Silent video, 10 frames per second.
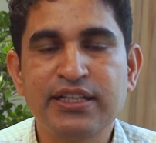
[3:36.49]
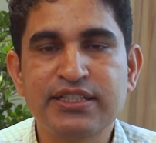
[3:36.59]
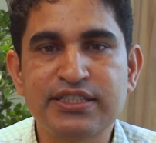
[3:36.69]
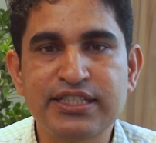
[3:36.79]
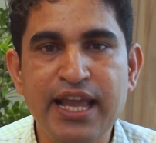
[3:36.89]

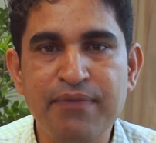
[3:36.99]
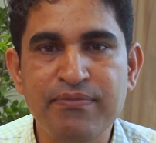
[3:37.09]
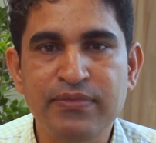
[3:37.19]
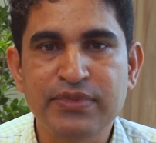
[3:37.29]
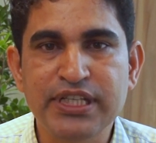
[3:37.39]

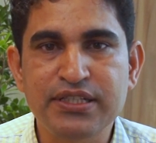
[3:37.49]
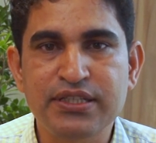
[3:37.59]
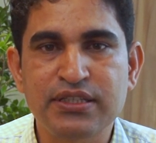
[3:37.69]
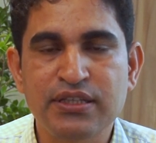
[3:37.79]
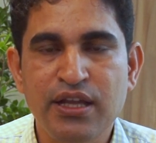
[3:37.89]
same
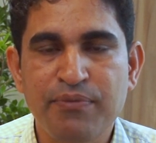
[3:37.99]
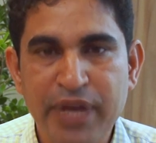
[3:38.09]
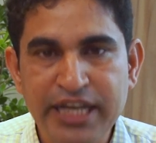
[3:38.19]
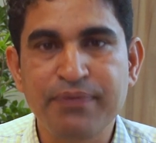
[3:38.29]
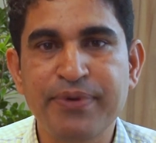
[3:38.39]
this
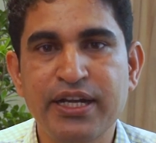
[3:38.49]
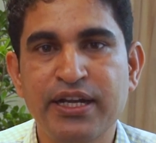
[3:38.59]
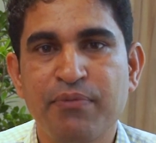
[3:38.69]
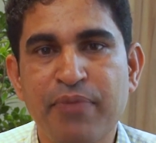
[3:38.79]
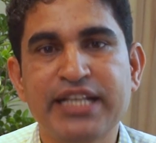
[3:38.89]

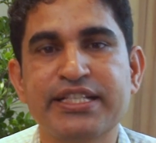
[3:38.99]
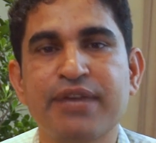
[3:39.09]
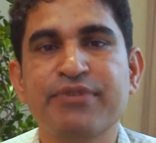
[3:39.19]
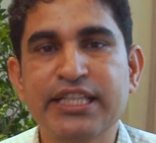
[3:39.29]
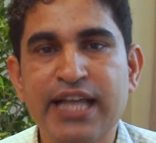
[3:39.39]
benefit by
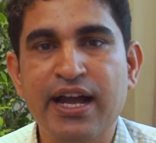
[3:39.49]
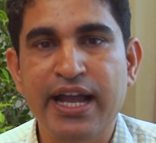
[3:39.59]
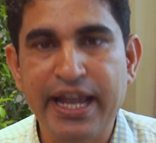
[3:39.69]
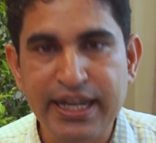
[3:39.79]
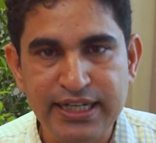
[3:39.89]
saving
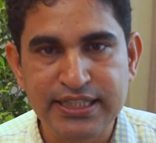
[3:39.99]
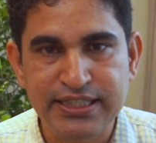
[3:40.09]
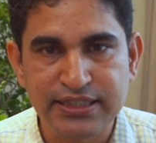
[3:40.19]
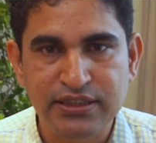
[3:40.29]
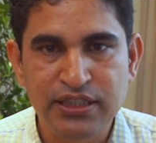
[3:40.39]
the
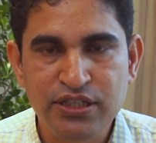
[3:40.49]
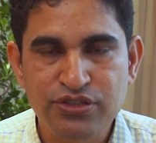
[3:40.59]
energy.